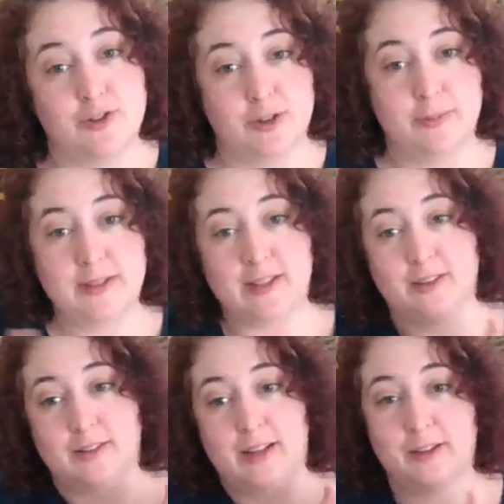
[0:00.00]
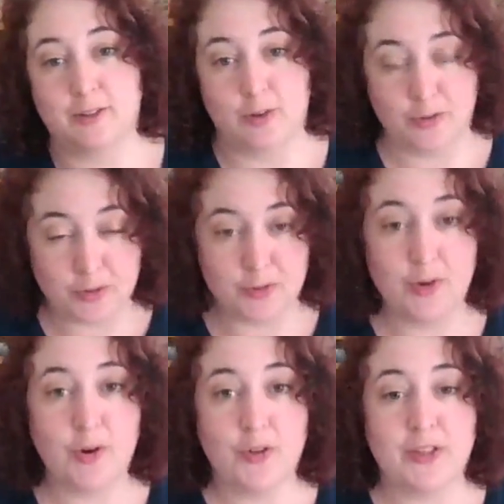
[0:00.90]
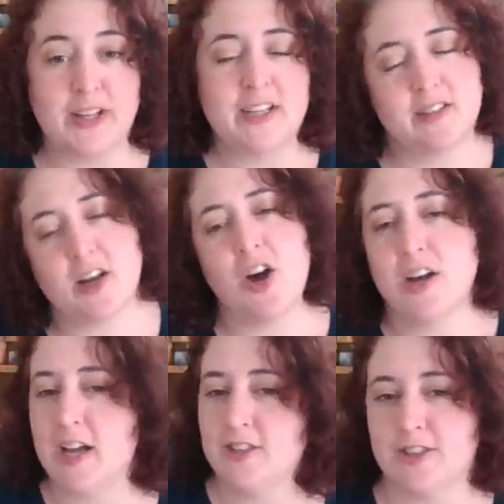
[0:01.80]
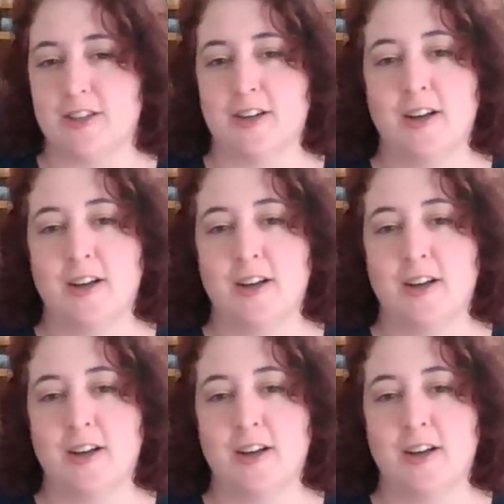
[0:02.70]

bit that'll like go through the whole thing? He's like, oh yeah, sure.